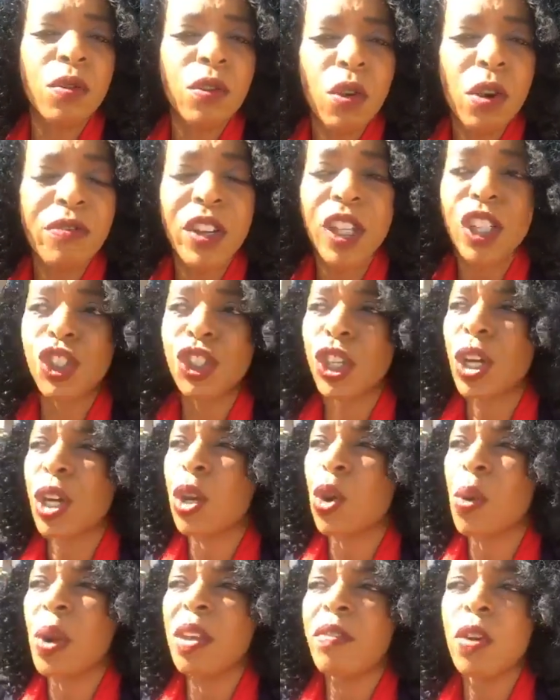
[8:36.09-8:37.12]
revision,
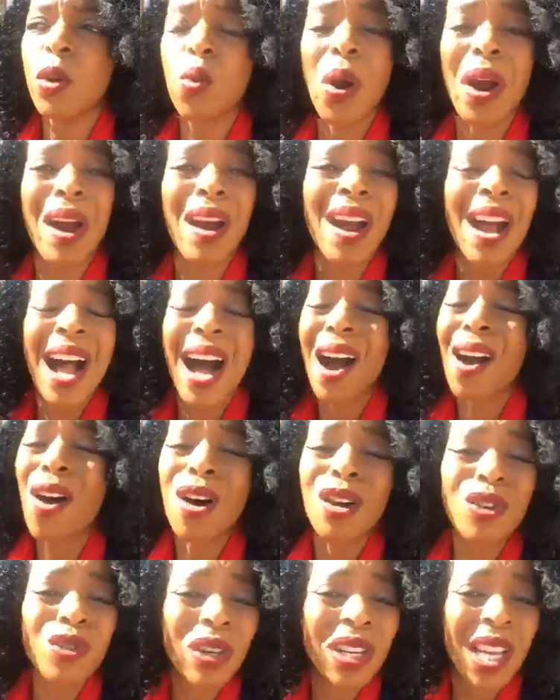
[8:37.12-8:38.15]
or even where a
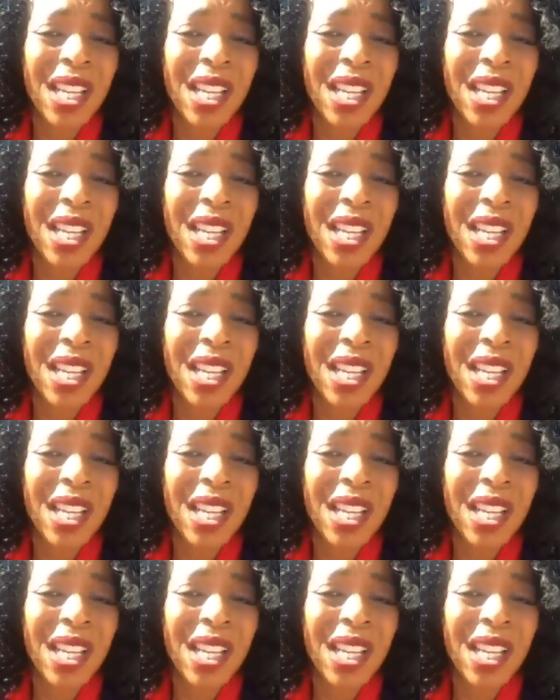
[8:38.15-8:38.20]
contract